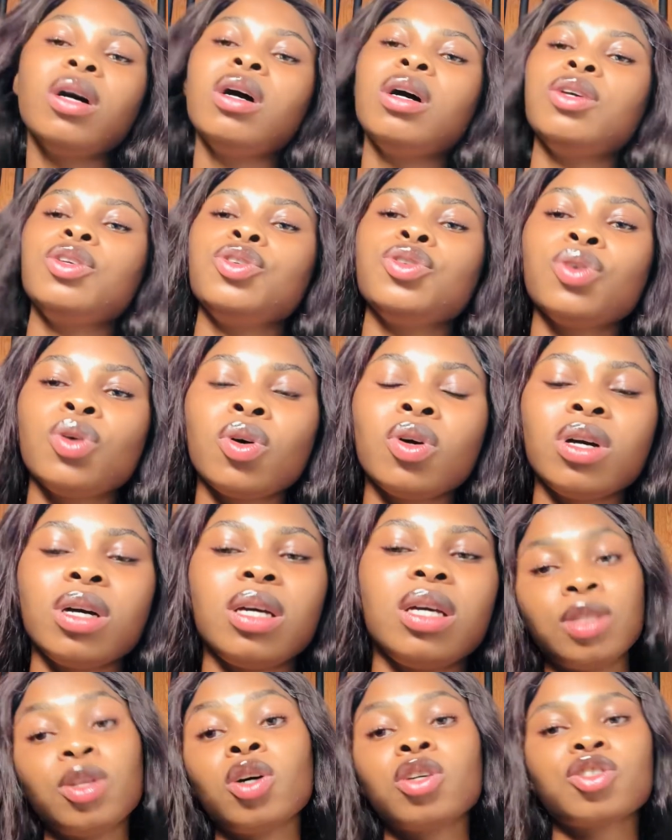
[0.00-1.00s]
You know,
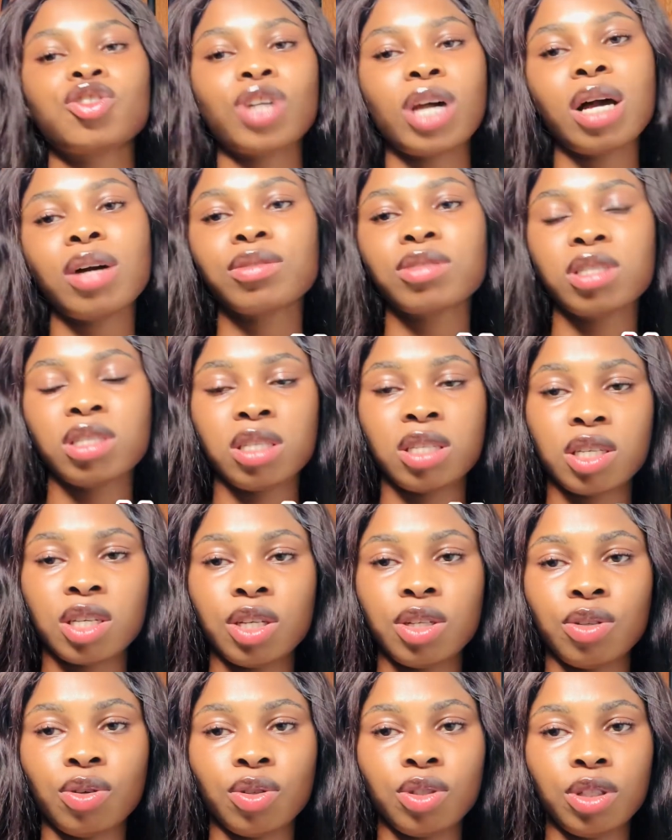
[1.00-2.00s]
does dry out the
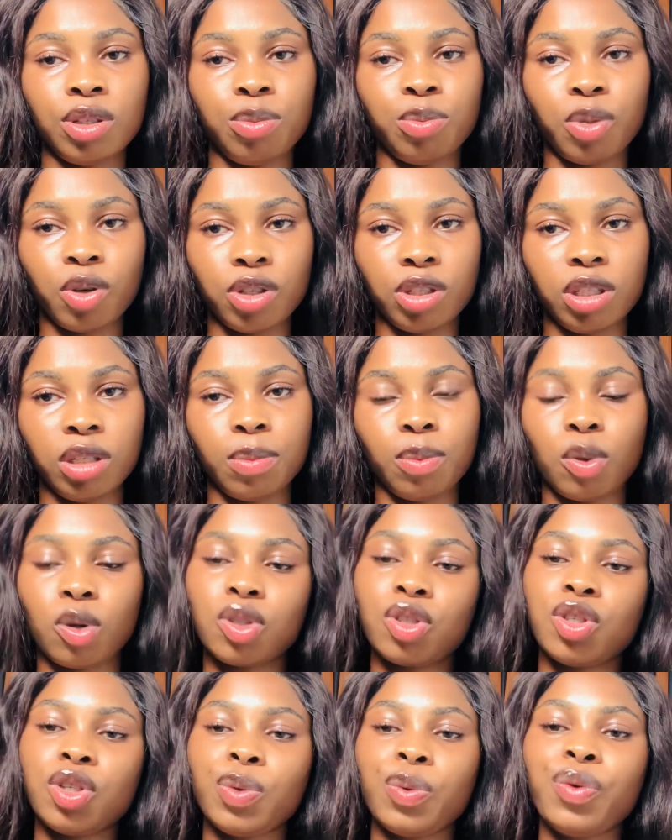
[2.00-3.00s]
skin on the body,
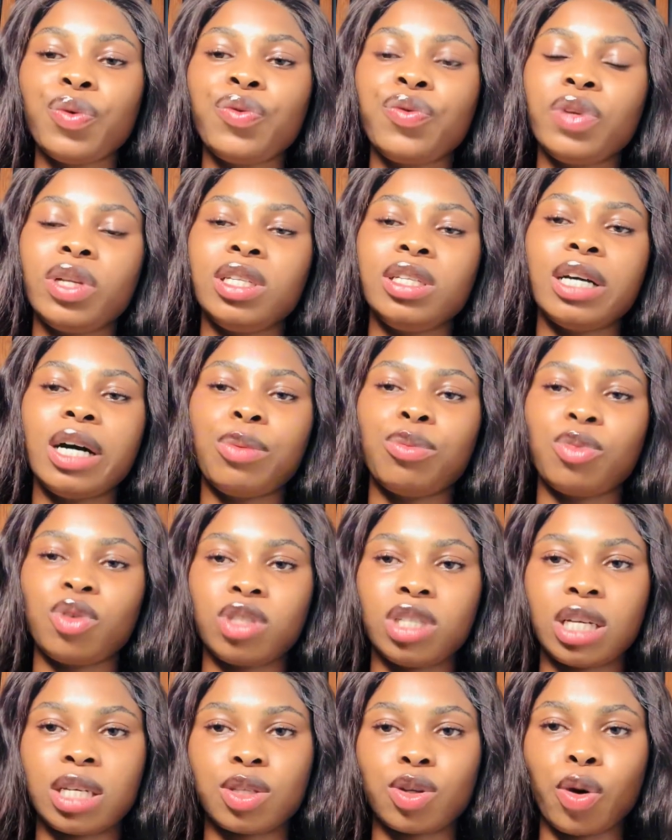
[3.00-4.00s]
but you won't feel it that
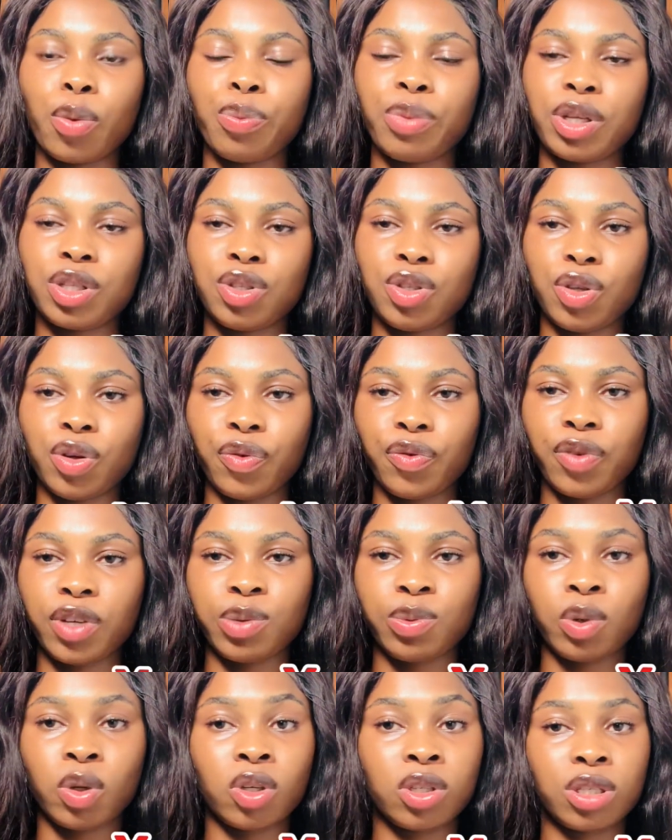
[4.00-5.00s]
much as compared to your face,
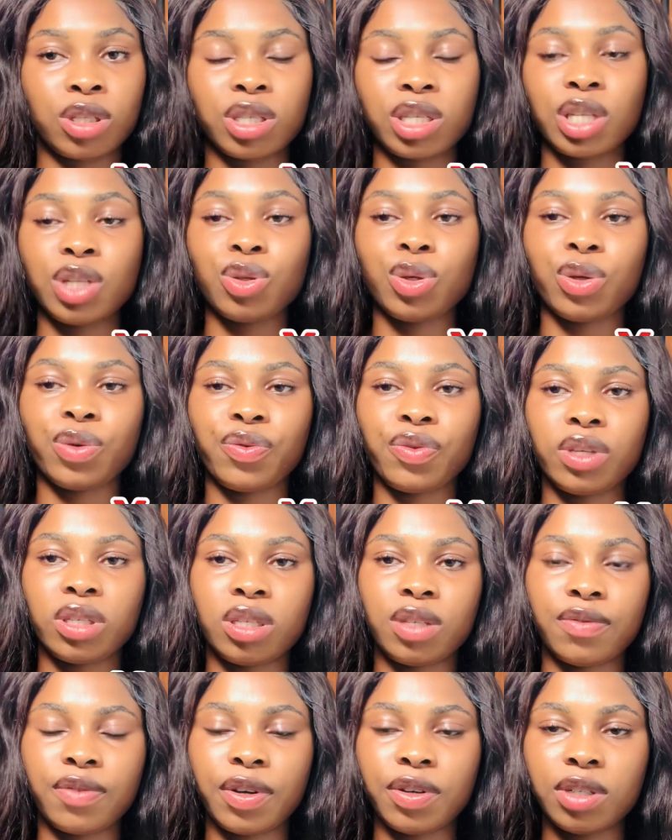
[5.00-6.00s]
because the skin on your face
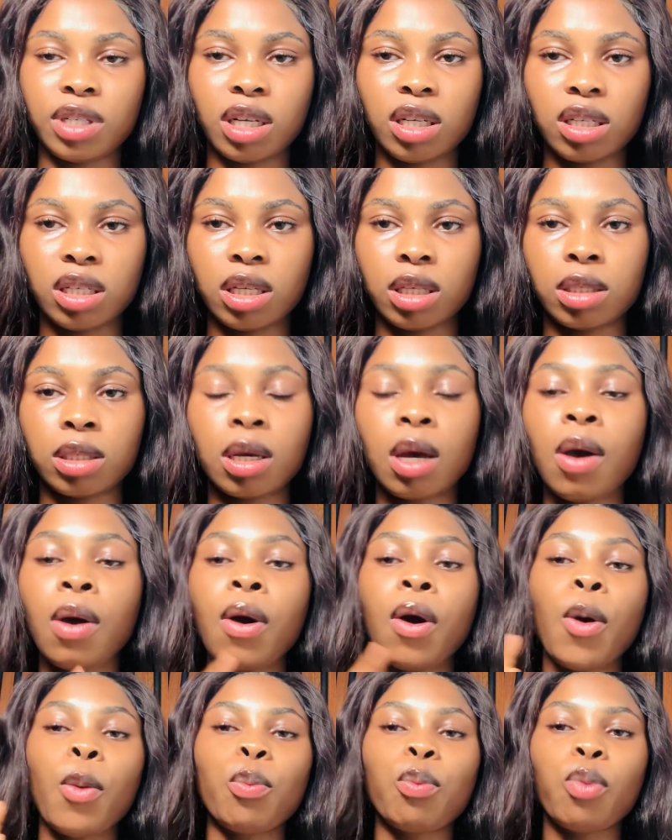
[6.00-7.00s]
is very delicate.
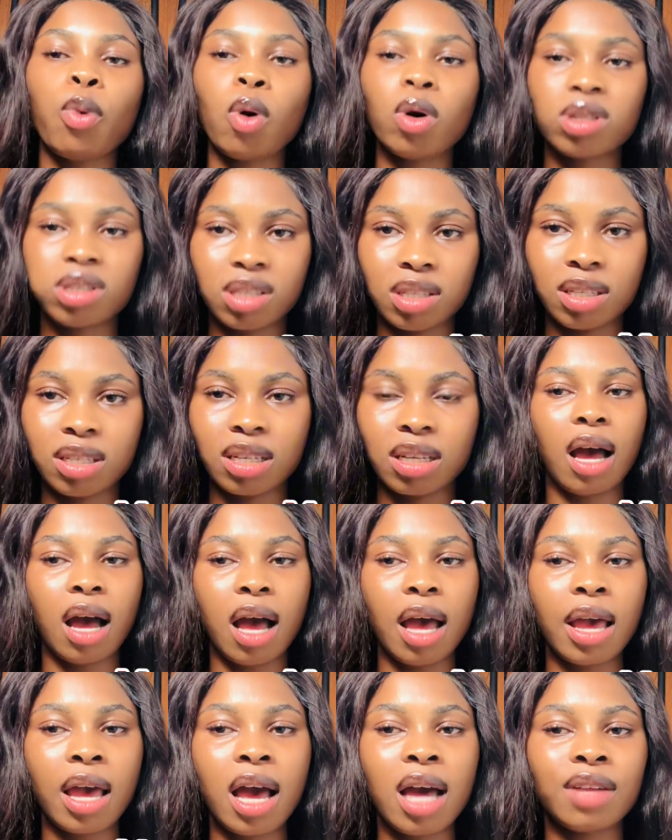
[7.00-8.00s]
But
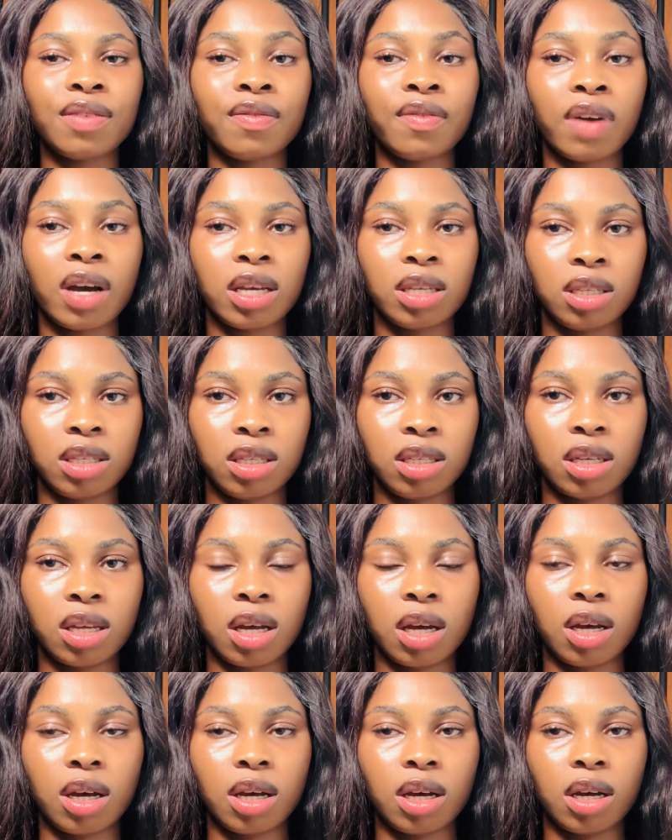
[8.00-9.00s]
I advise
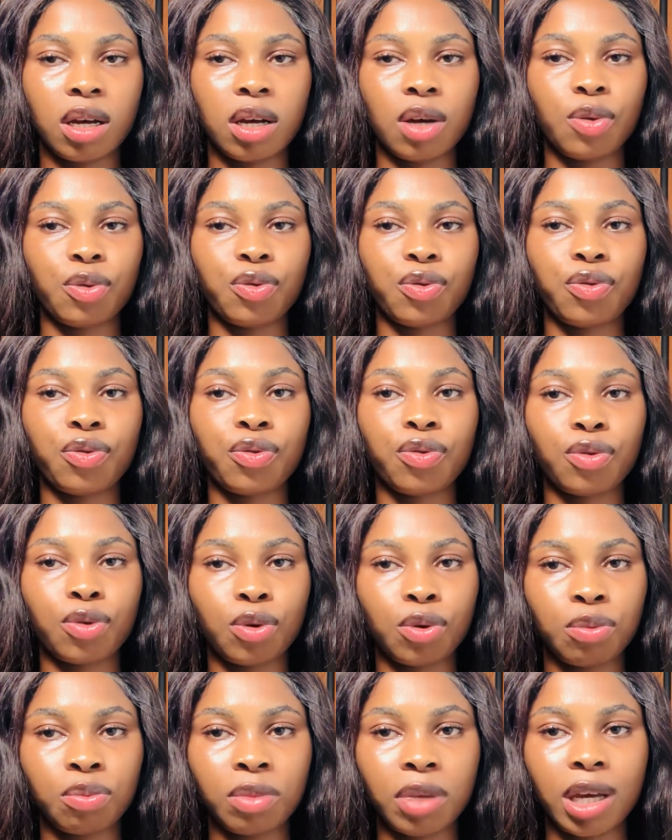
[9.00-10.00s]

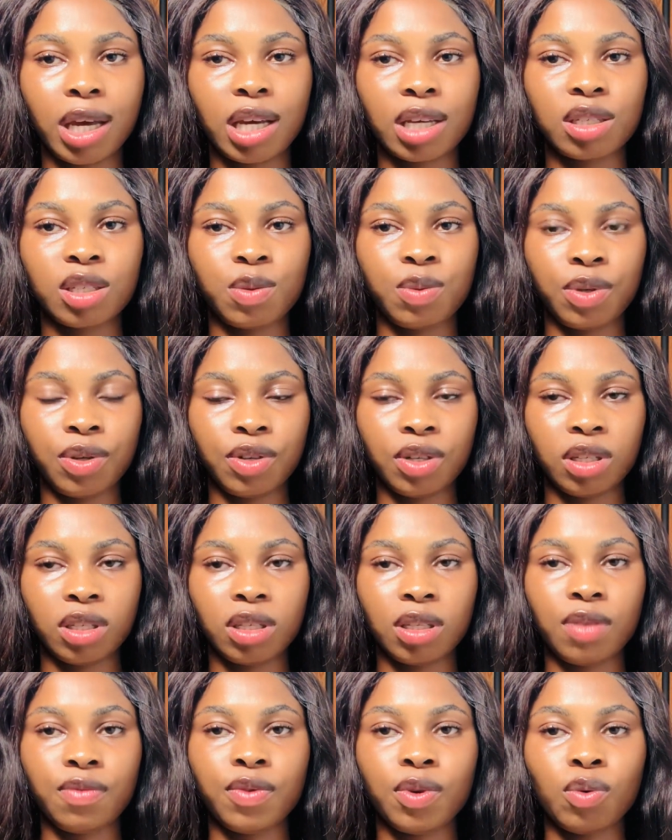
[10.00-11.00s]
from
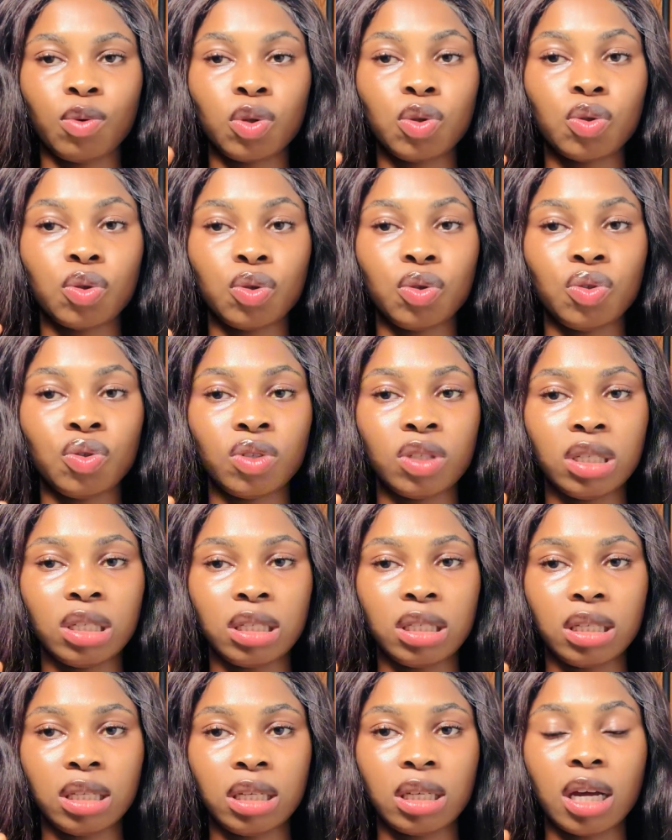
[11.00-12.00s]
experience, if you want to use
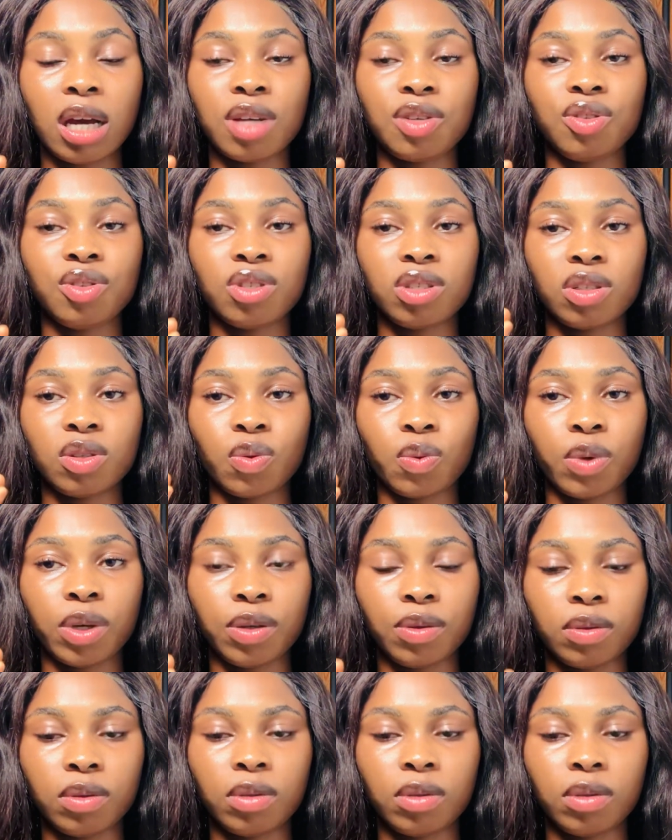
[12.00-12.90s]
this thing and use it well,